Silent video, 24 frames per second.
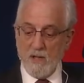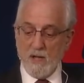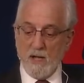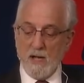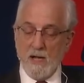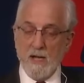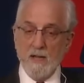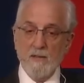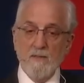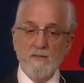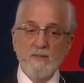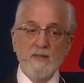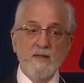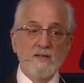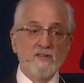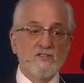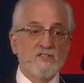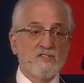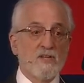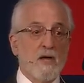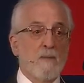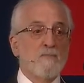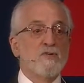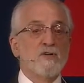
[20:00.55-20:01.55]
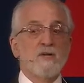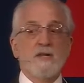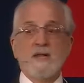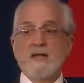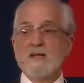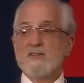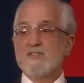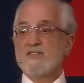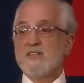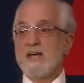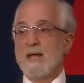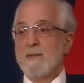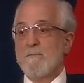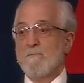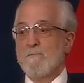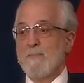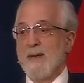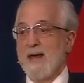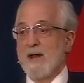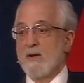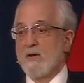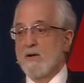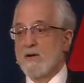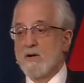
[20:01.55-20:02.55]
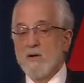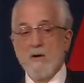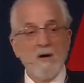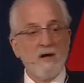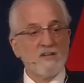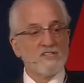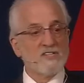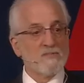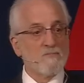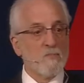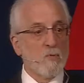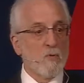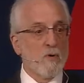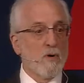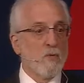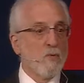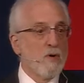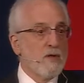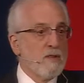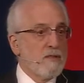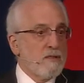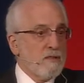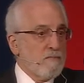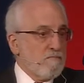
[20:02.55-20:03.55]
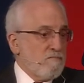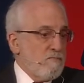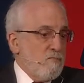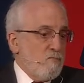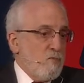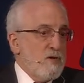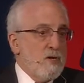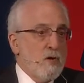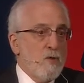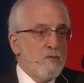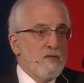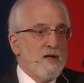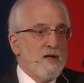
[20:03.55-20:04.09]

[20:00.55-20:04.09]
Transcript: The assumption is that better costs more. We know